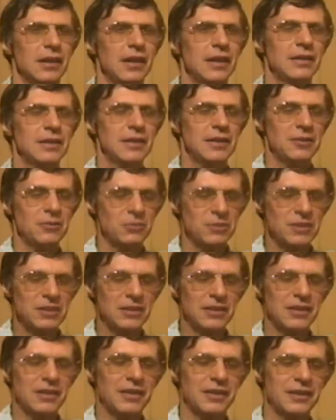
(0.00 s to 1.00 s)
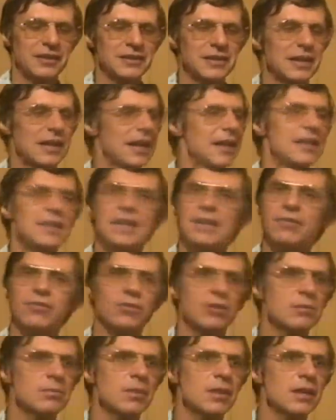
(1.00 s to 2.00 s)
And then I realized, and I had
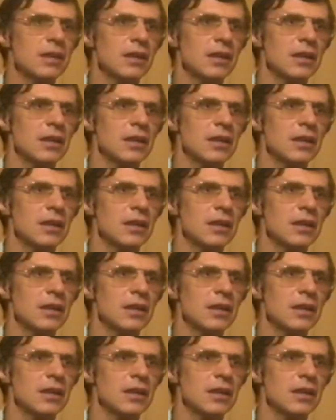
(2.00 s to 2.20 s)
never in my